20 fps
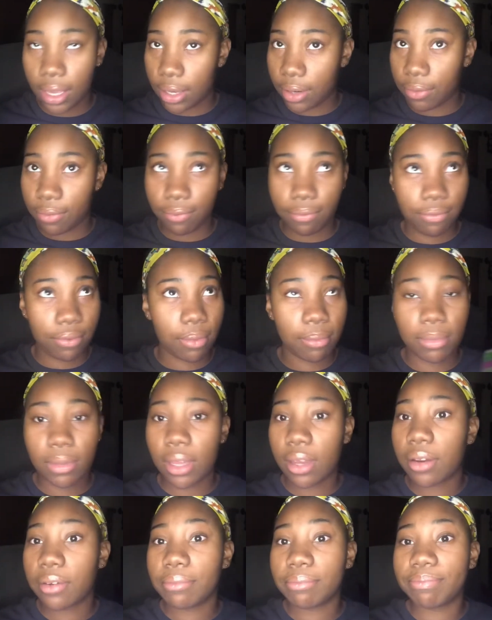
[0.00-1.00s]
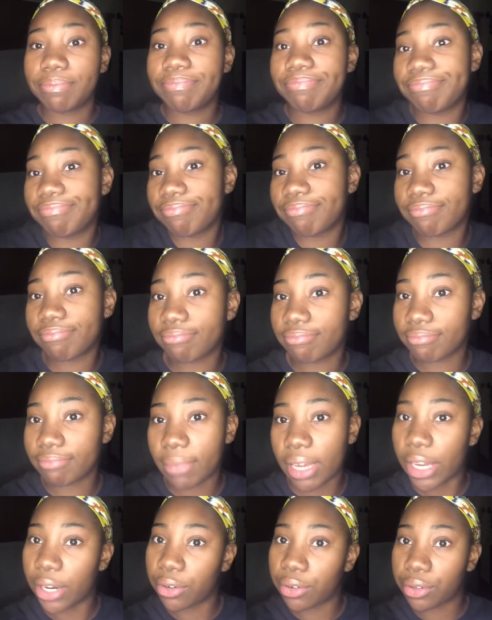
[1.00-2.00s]
from there, my hair
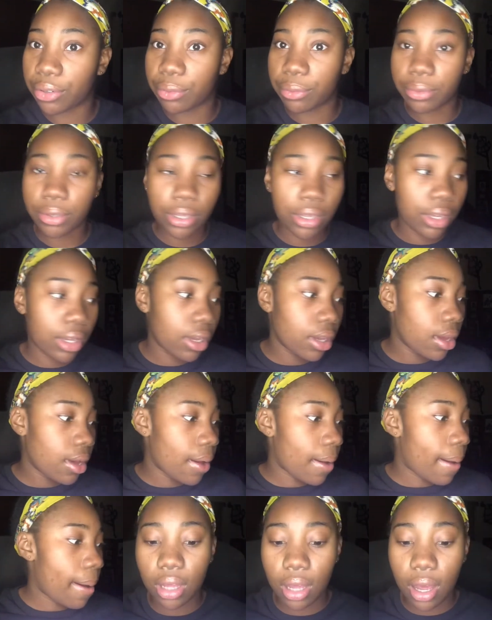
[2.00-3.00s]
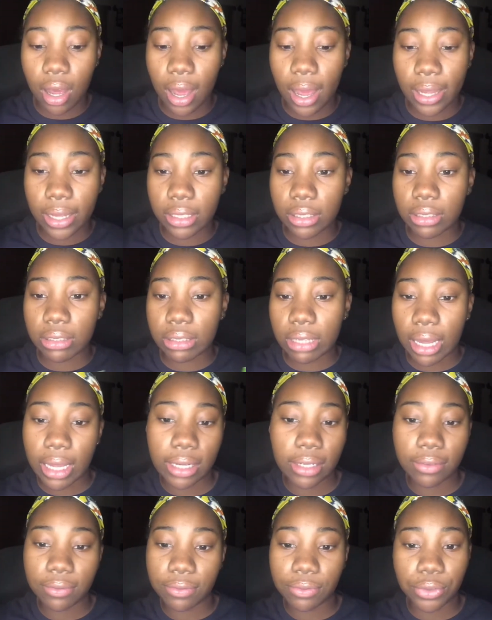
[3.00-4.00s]
grew. I kind
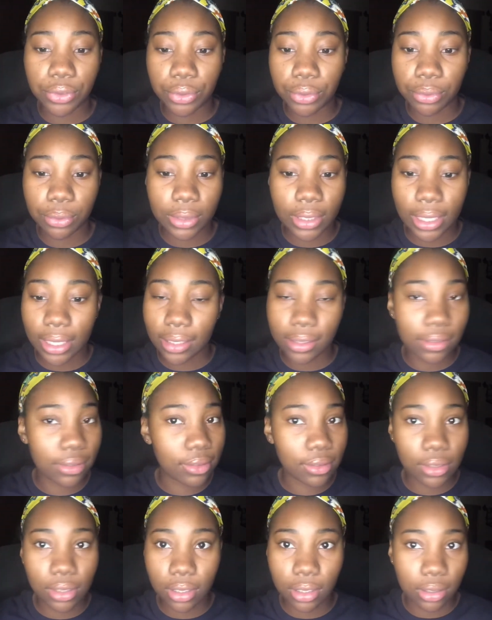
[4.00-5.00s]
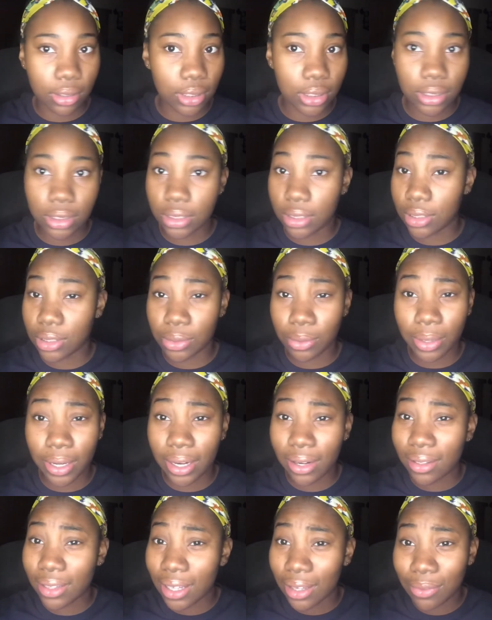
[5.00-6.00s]
of knew that, you know, the short hair
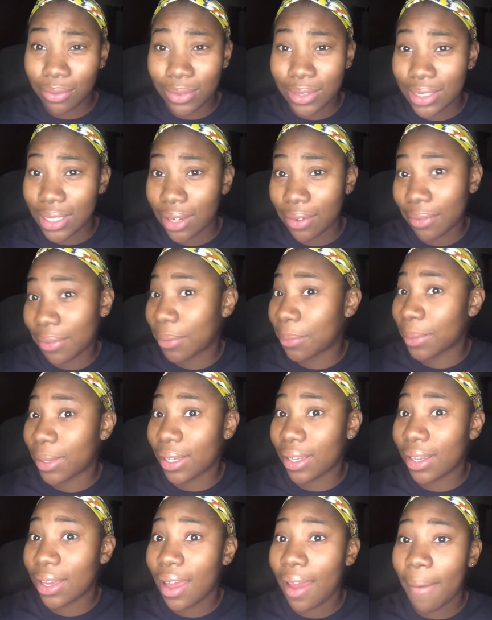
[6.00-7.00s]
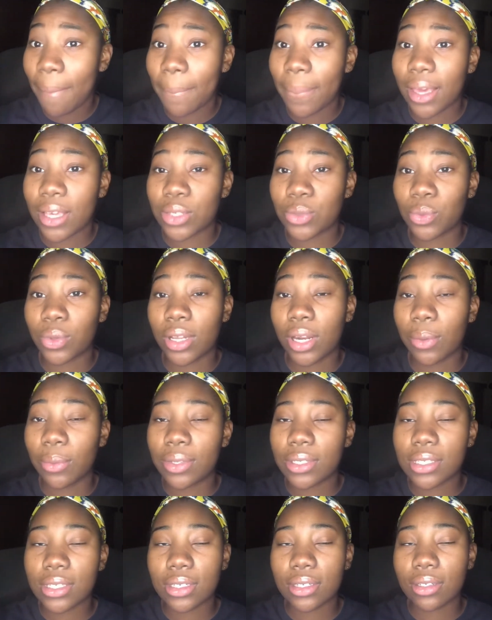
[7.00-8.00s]
life was not for me. Because when I
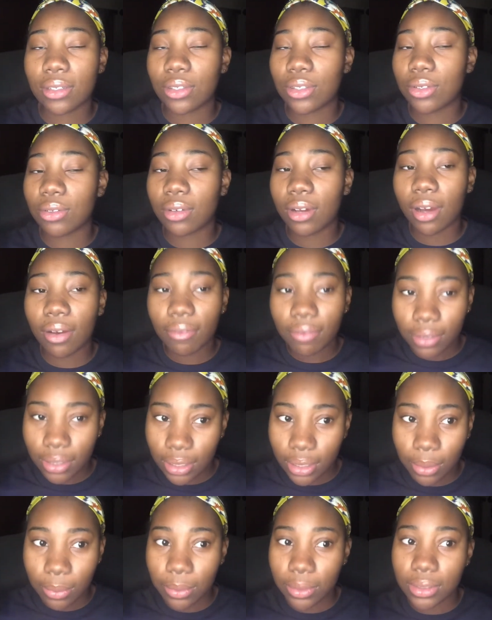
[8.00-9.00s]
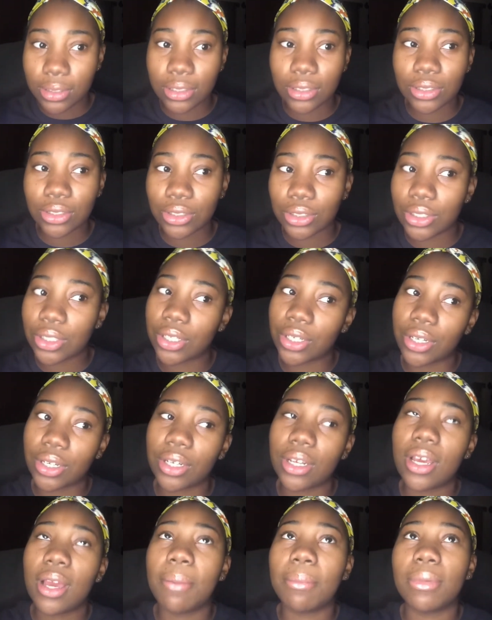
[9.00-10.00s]
wasn't too confident, I was insecure.
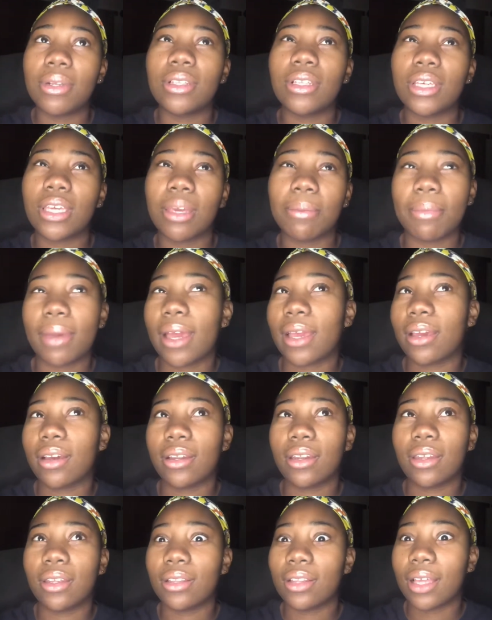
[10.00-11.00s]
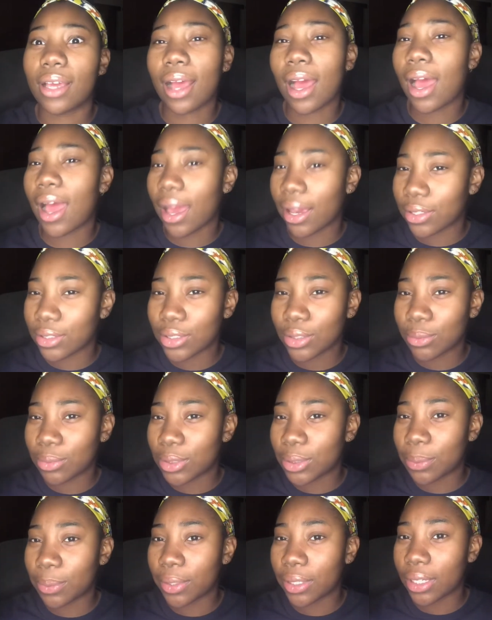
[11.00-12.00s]
But looking back on it, like, I actually was
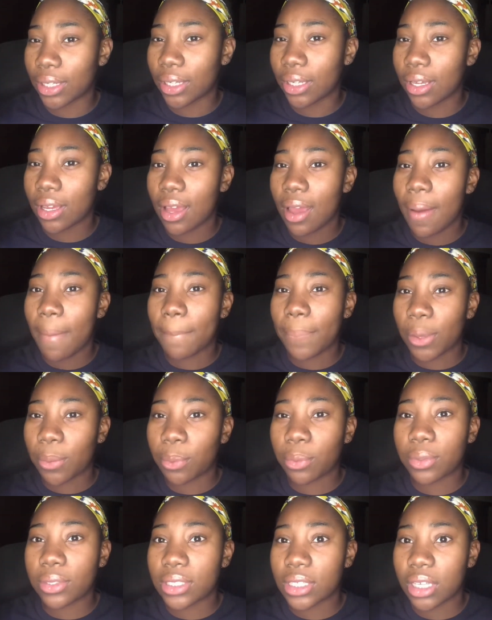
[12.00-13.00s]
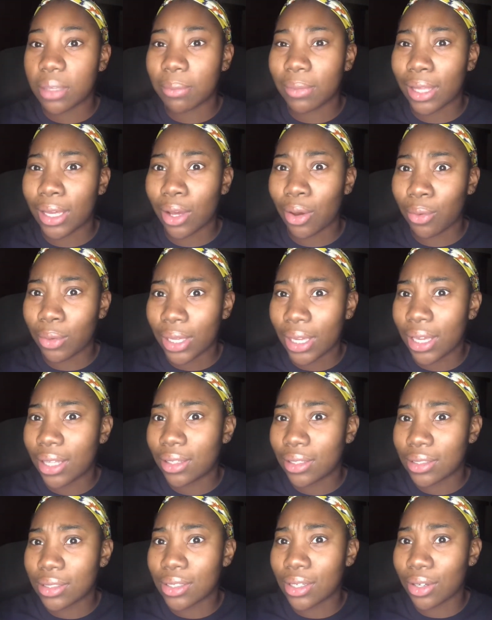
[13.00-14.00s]
pretty. People were telling me, like, oh, yeah, it looks
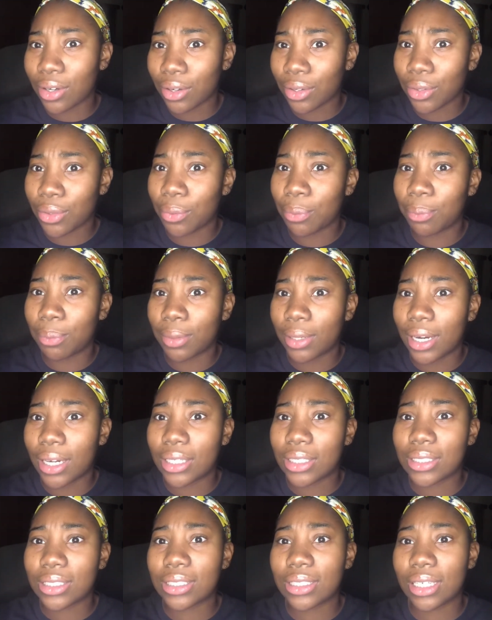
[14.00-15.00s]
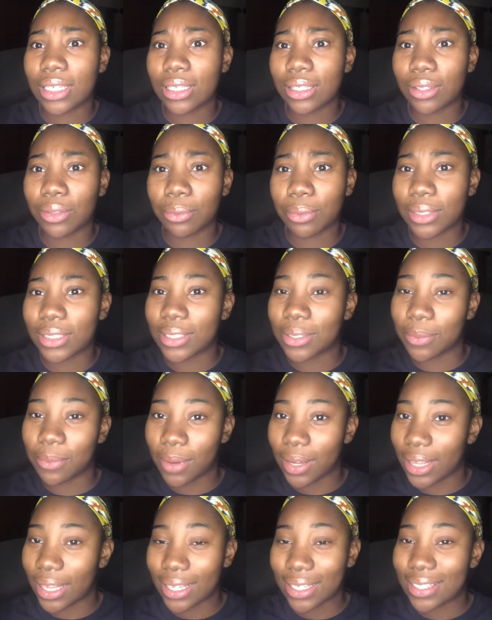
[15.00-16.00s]
good on you. But I just think the reason why,
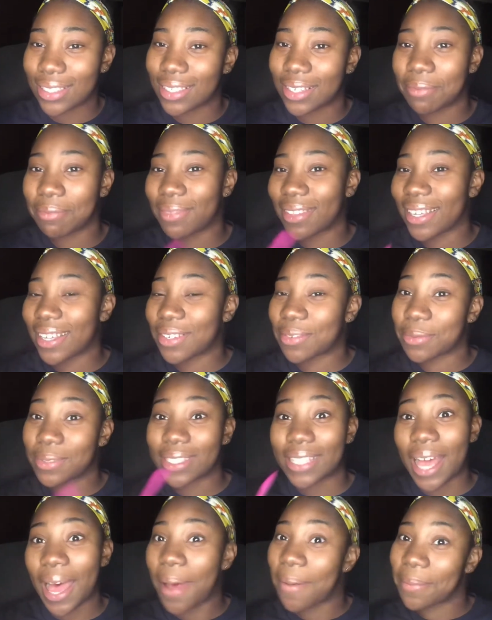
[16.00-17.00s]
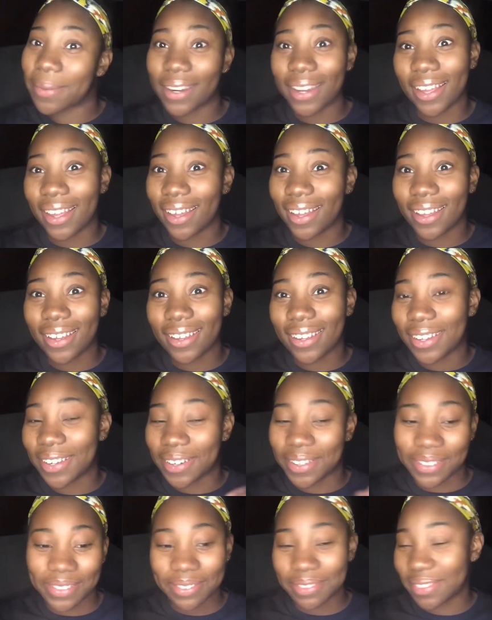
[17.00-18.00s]
like, some things was happening, you know,
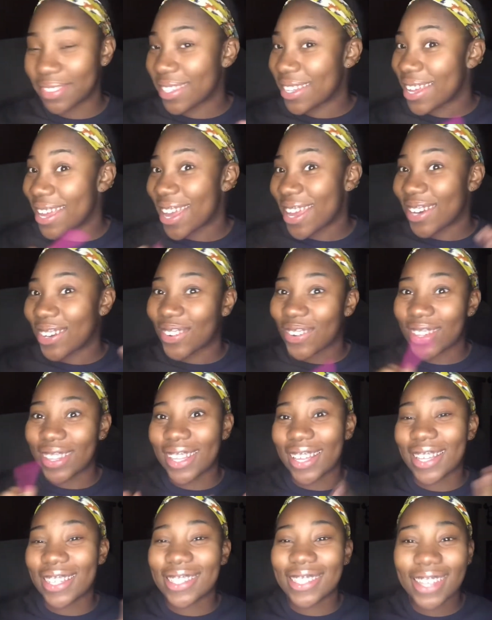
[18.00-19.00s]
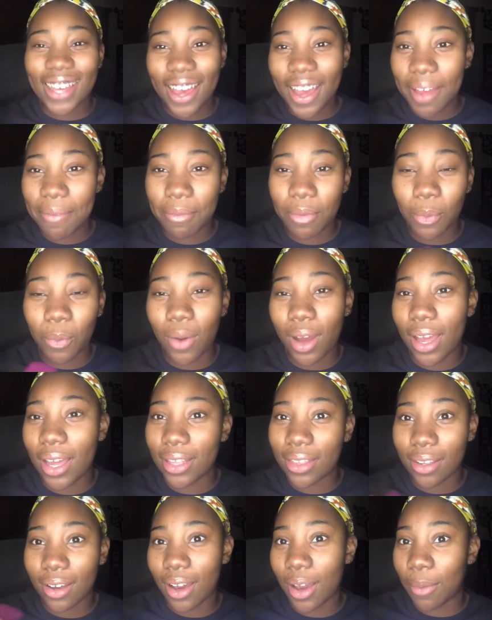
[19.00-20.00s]
during that time and why I thought
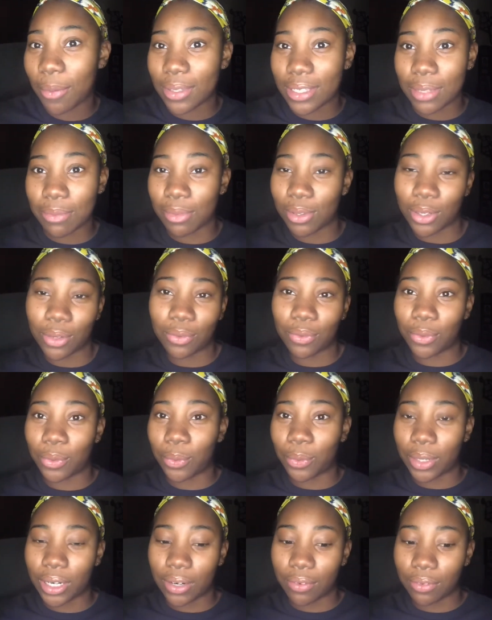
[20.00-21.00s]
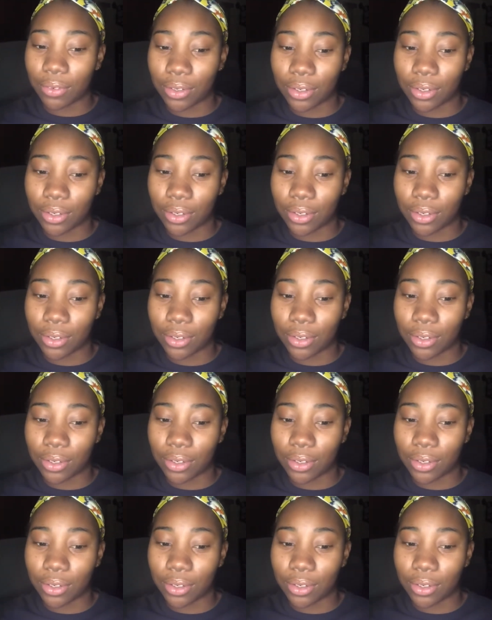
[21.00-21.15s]
I wasn't beautiful or whatever.